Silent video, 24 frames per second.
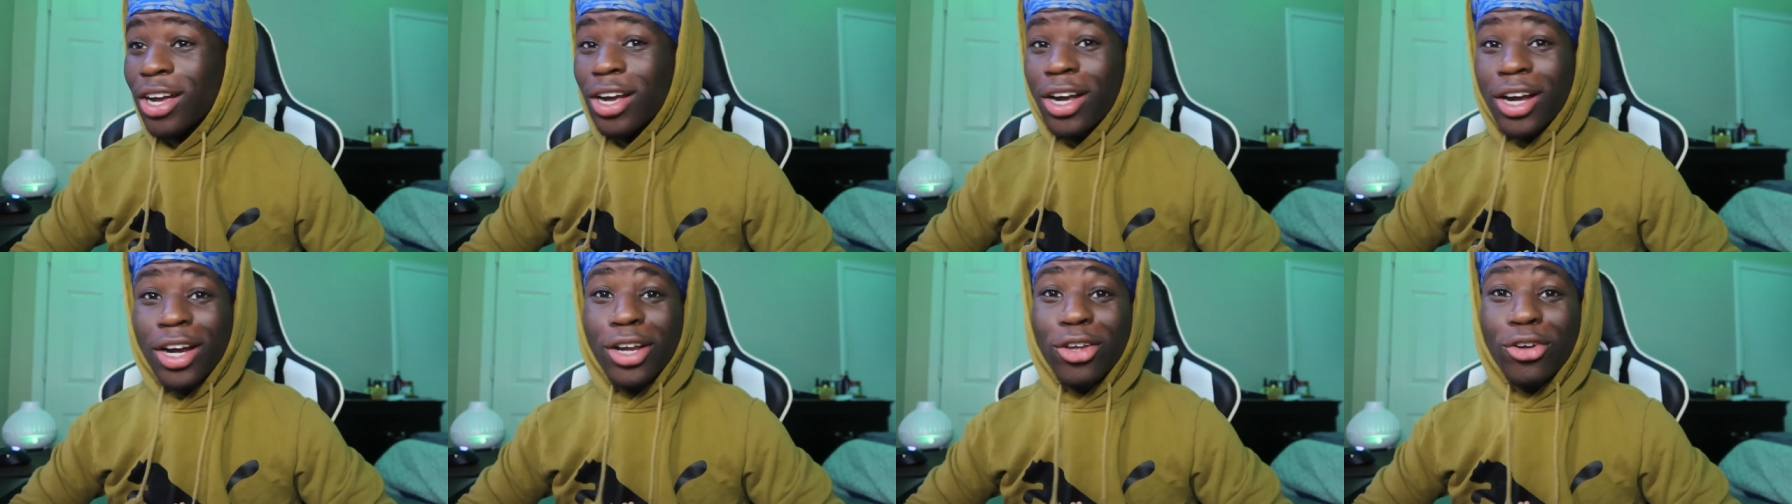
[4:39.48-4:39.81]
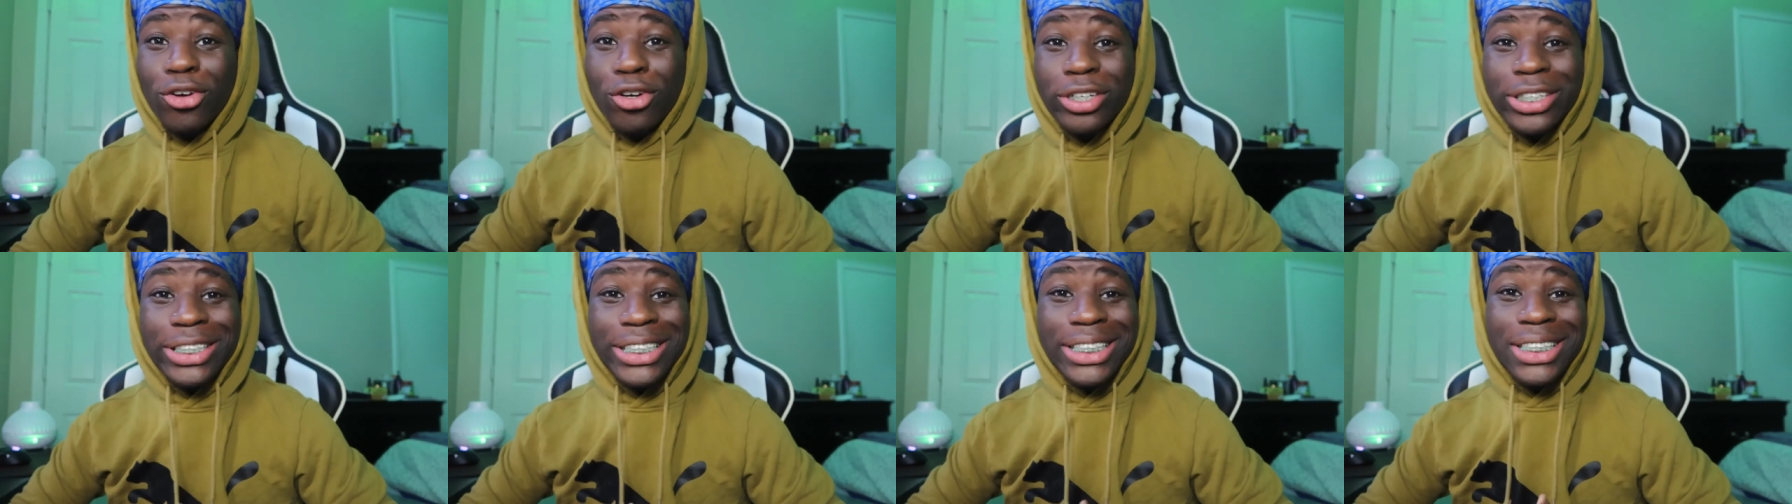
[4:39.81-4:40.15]
Girl,
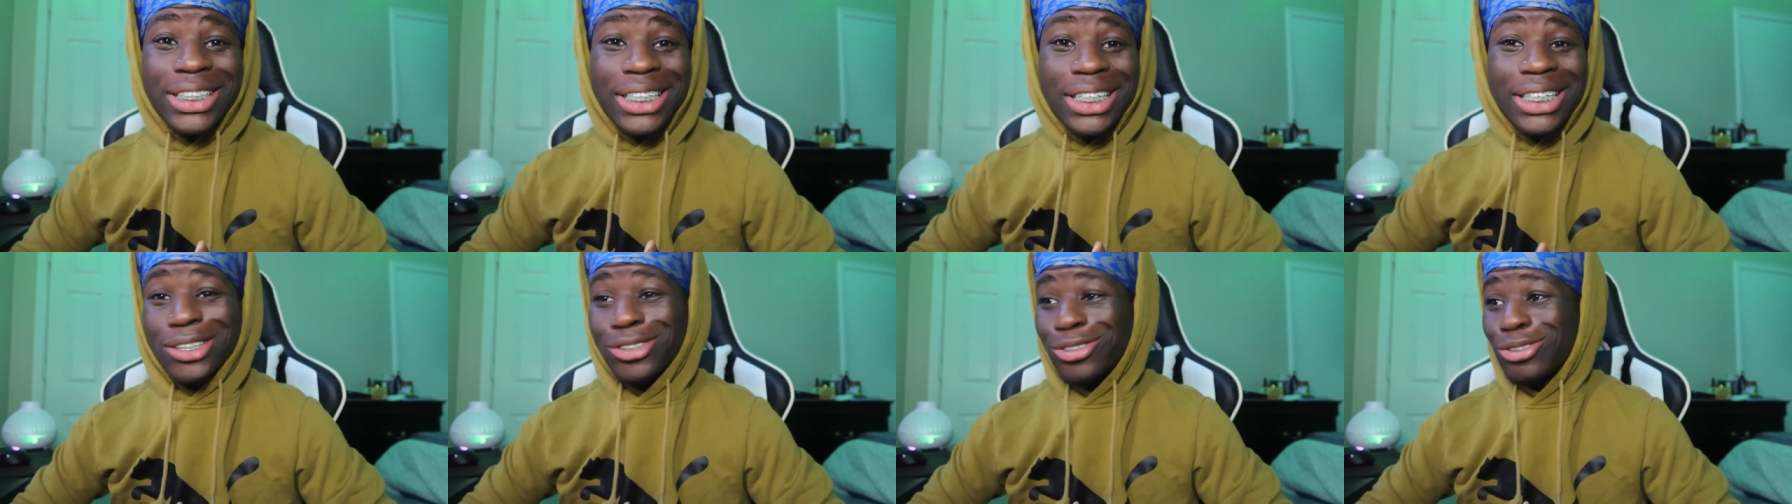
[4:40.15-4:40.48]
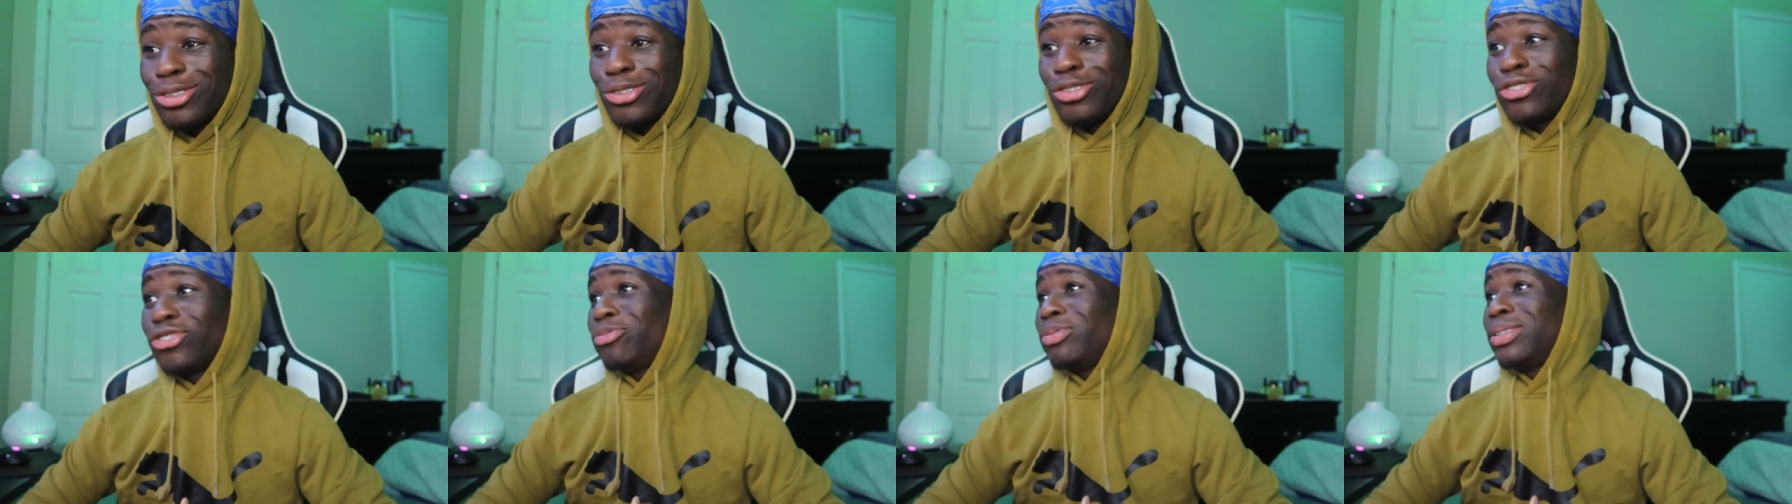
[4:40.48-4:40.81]
you
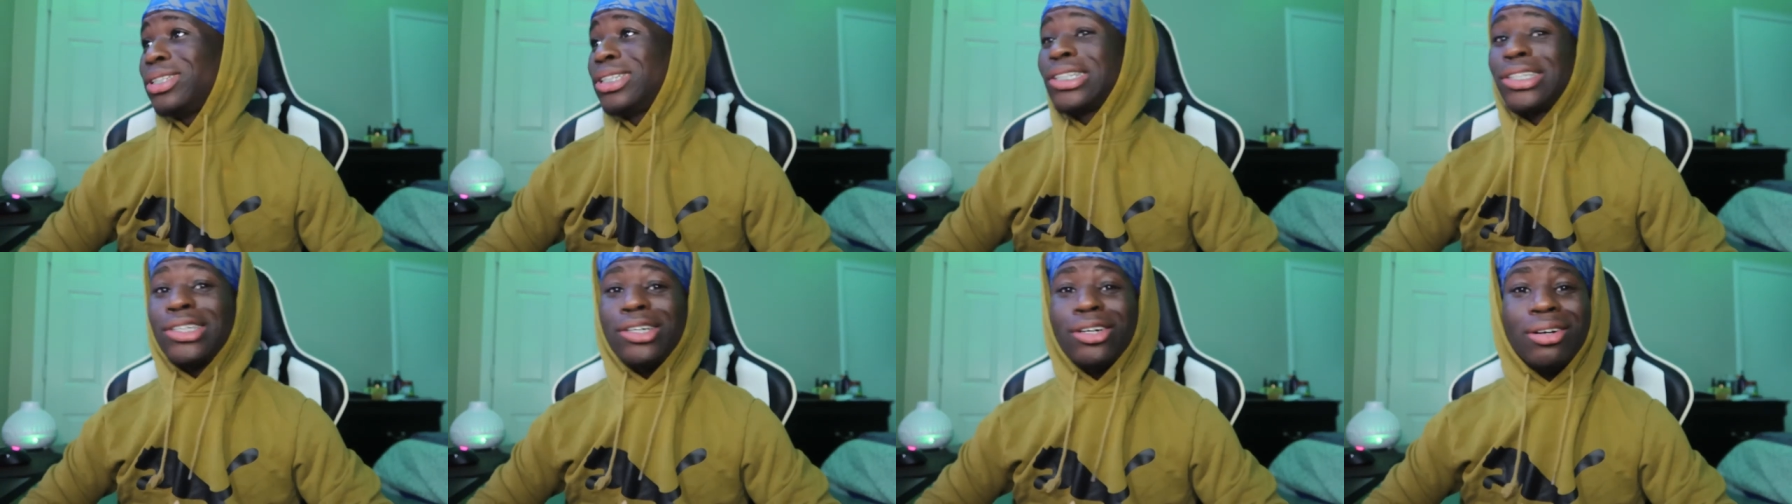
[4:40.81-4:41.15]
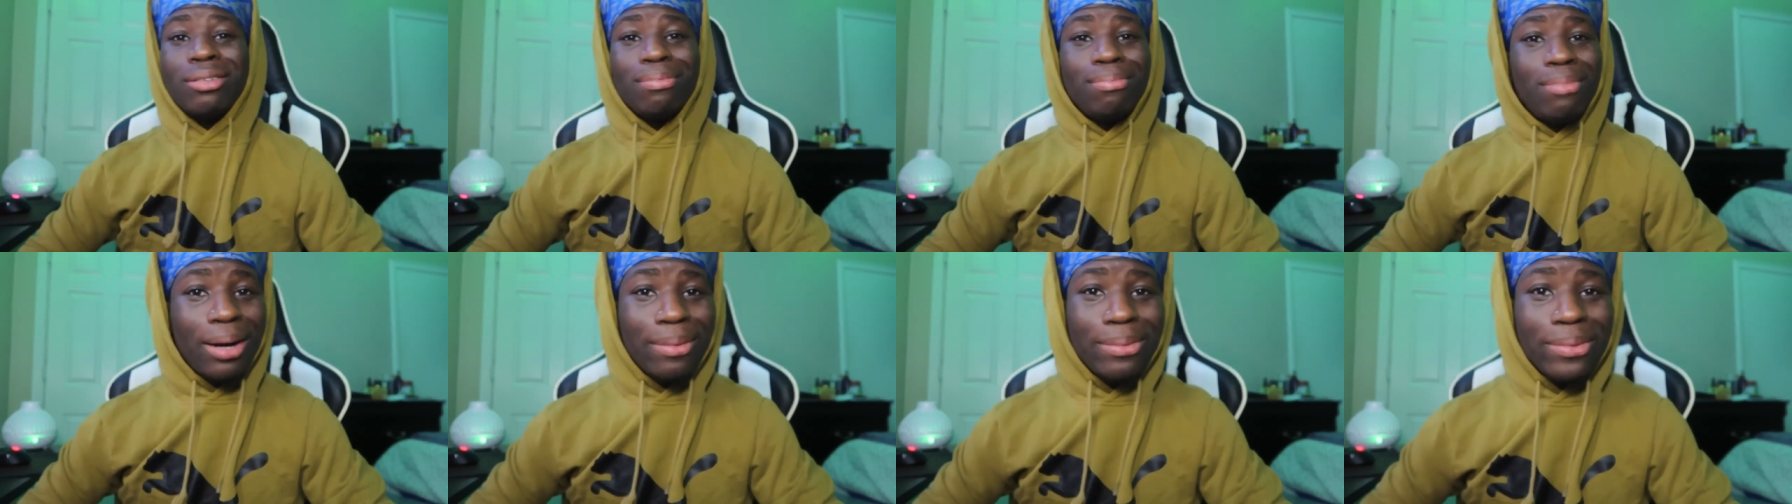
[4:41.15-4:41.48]
introduced me to
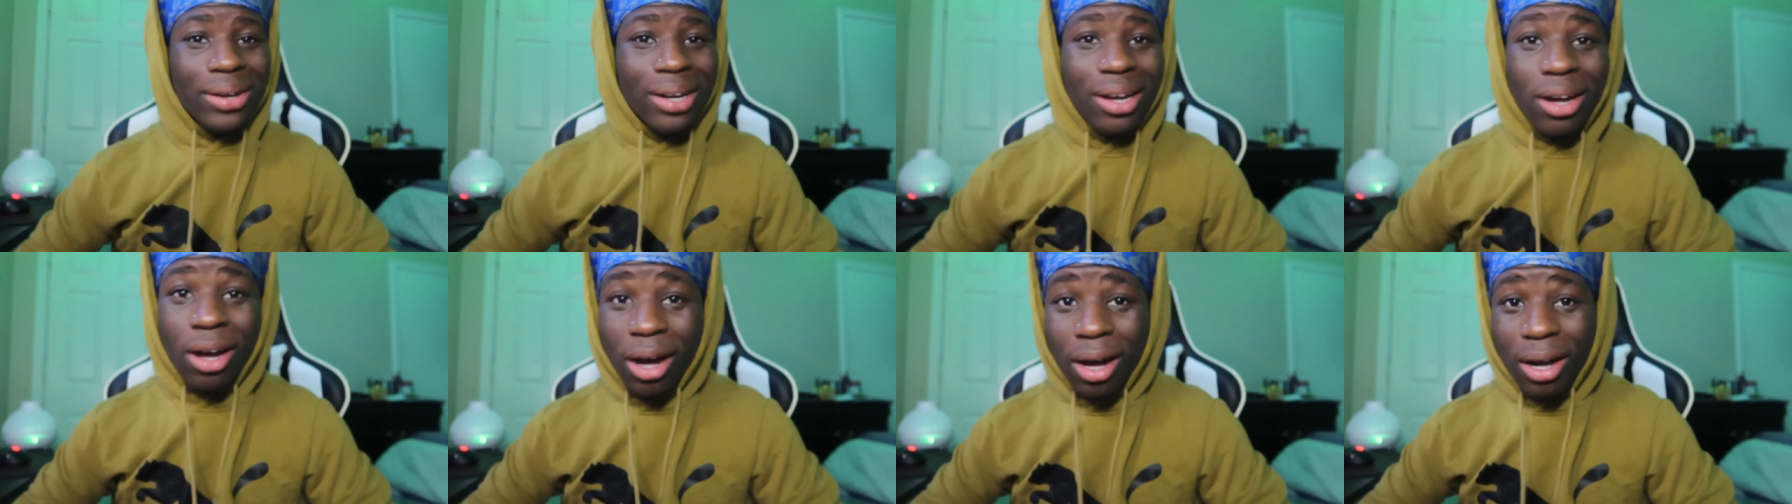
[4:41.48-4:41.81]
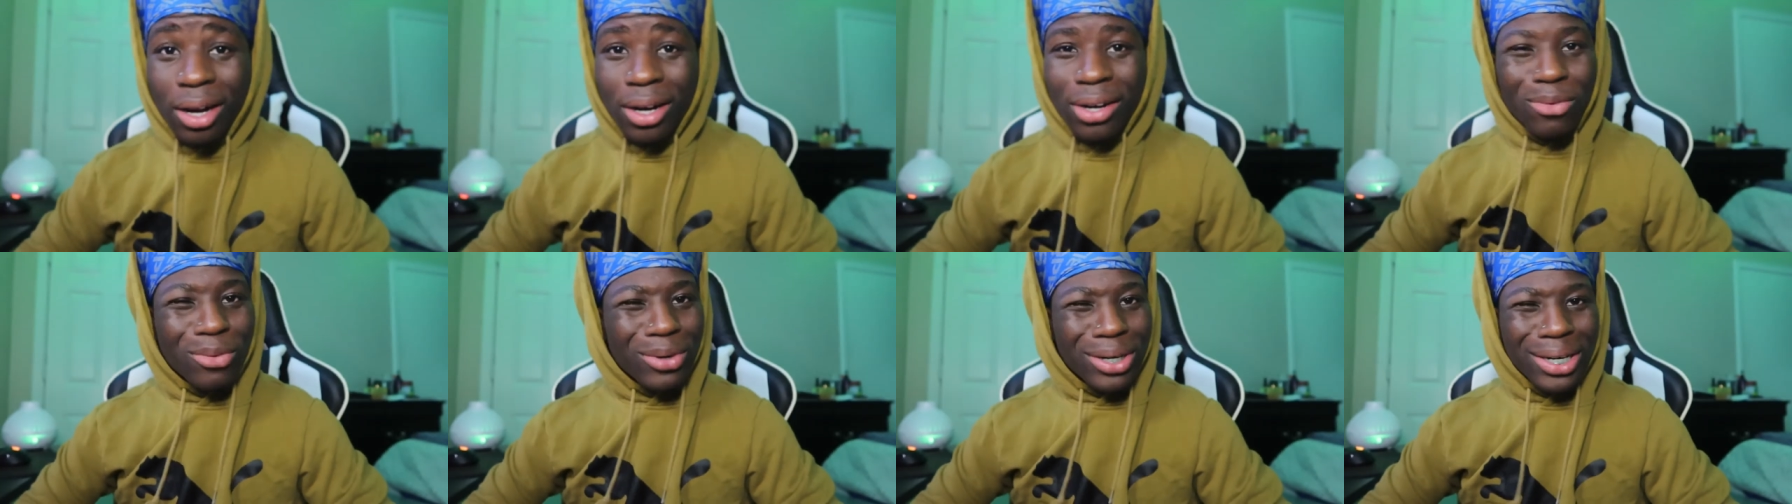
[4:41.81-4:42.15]
your mama and
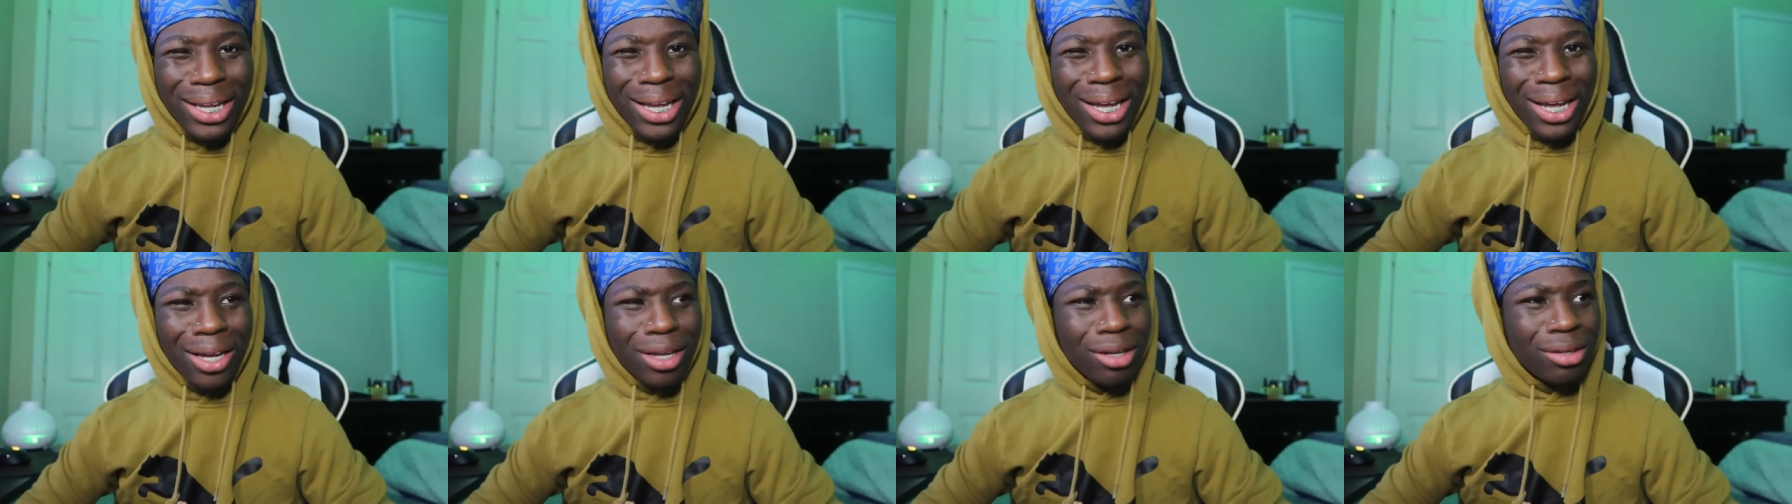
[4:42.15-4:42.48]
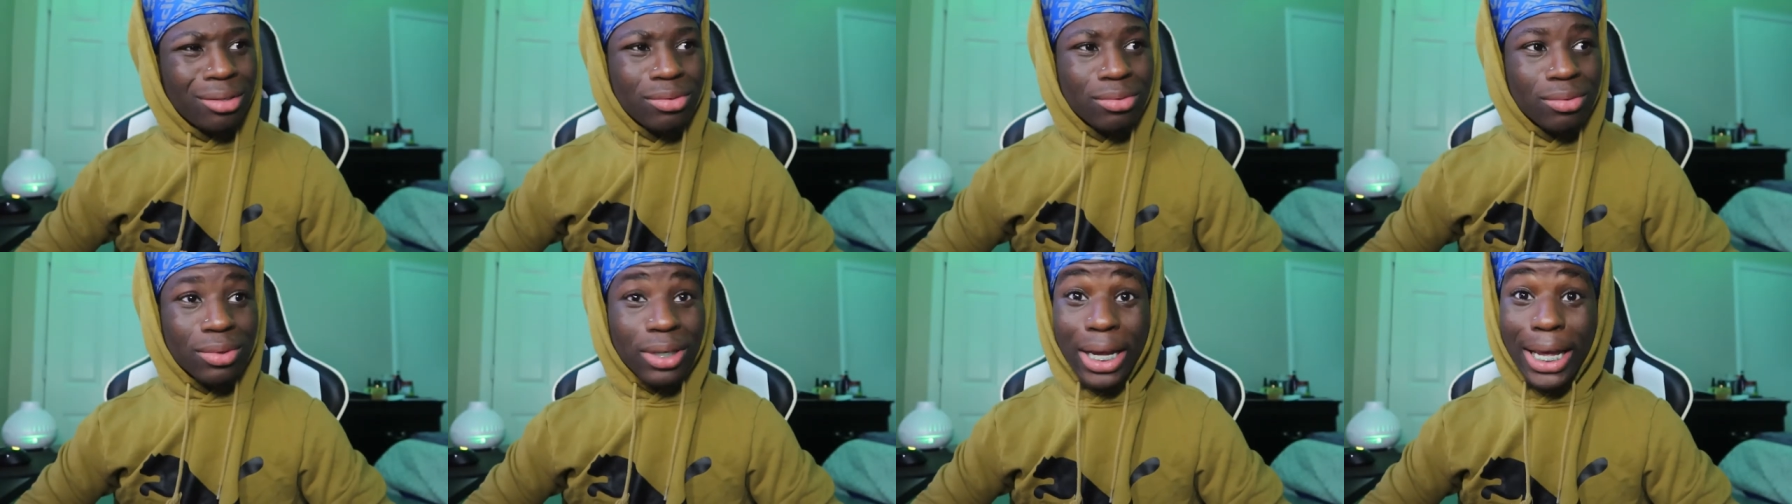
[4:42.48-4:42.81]
all that. What the hell
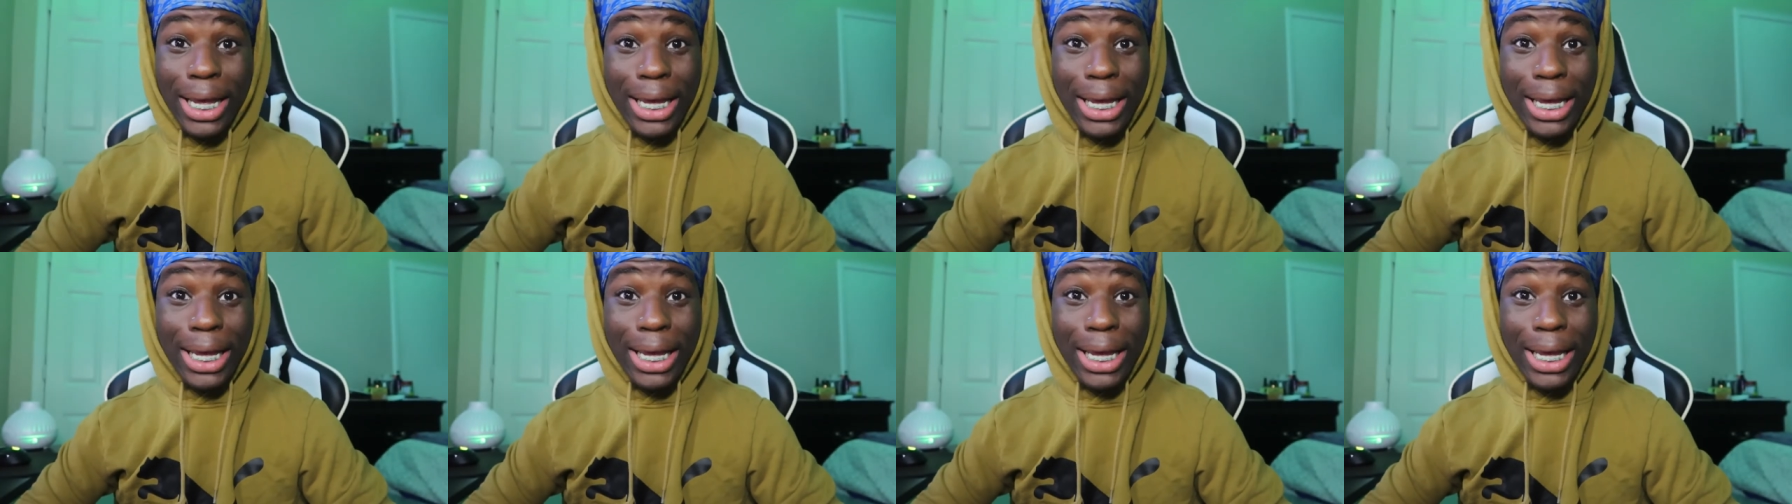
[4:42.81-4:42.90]
you?